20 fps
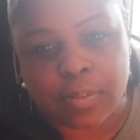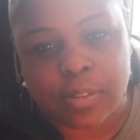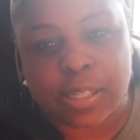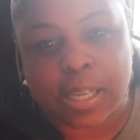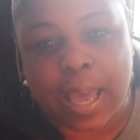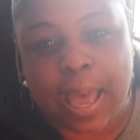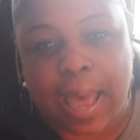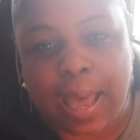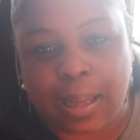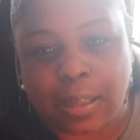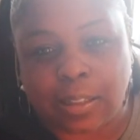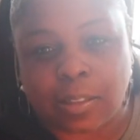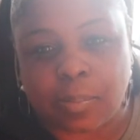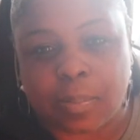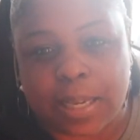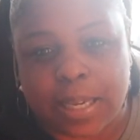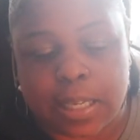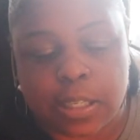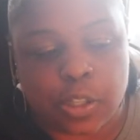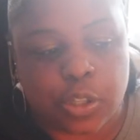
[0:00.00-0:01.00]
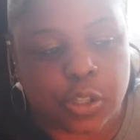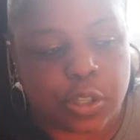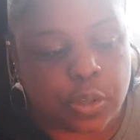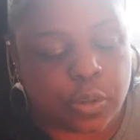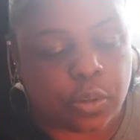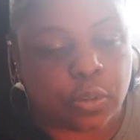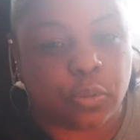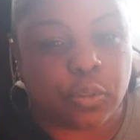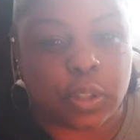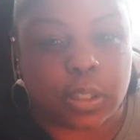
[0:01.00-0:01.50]
to acclimate to
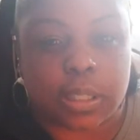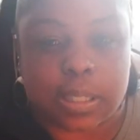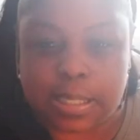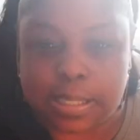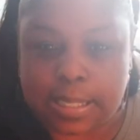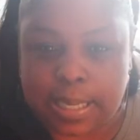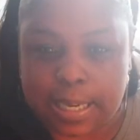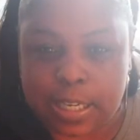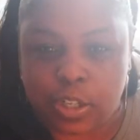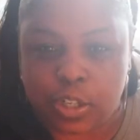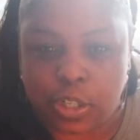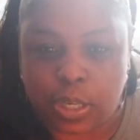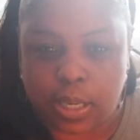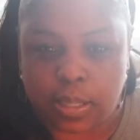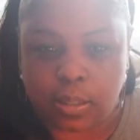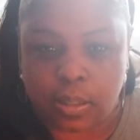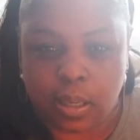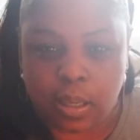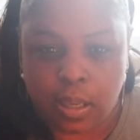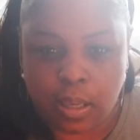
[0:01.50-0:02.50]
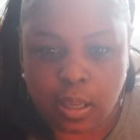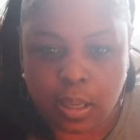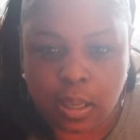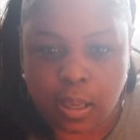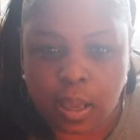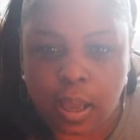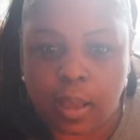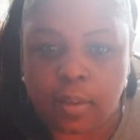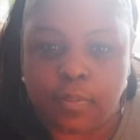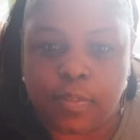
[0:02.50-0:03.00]
the realization
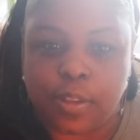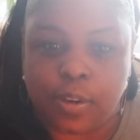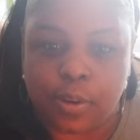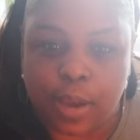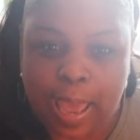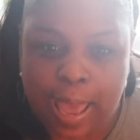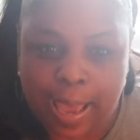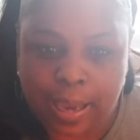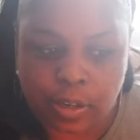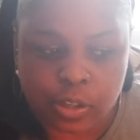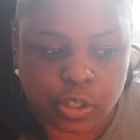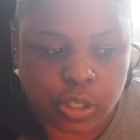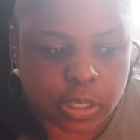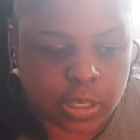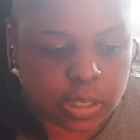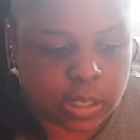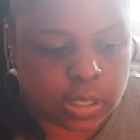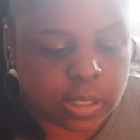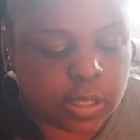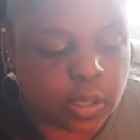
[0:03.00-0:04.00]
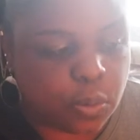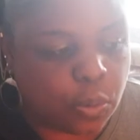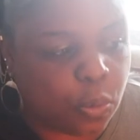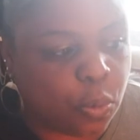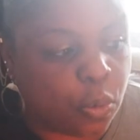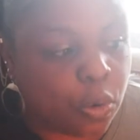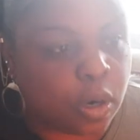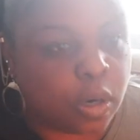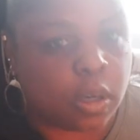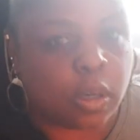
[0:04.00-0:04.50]
of their actions
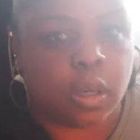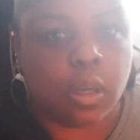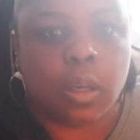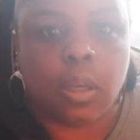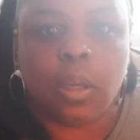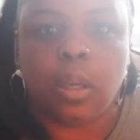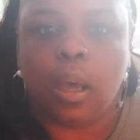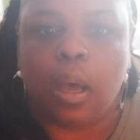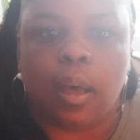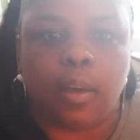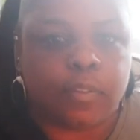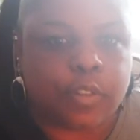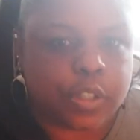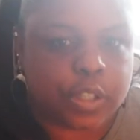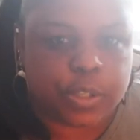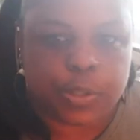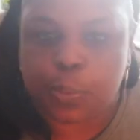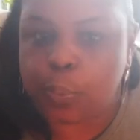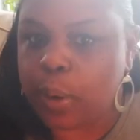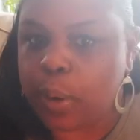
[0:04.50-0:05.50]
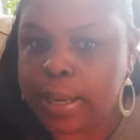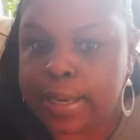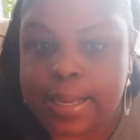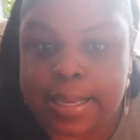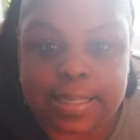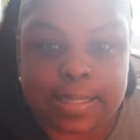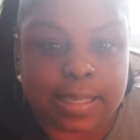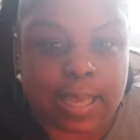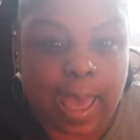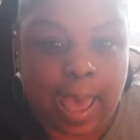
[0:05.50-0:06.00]
or of just what
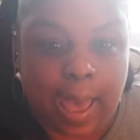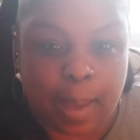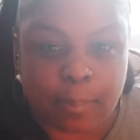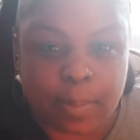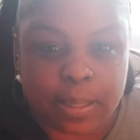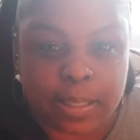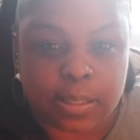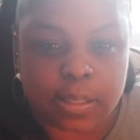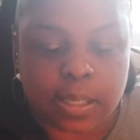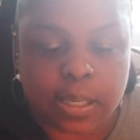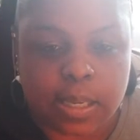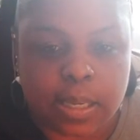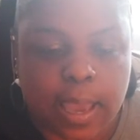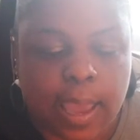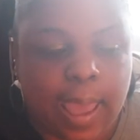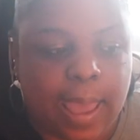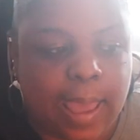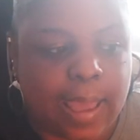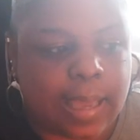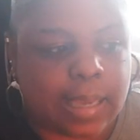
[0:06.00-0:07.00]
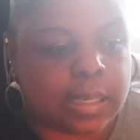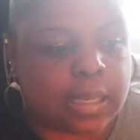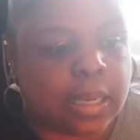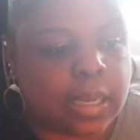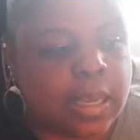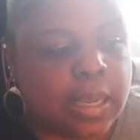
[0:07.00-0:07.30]
has happened. And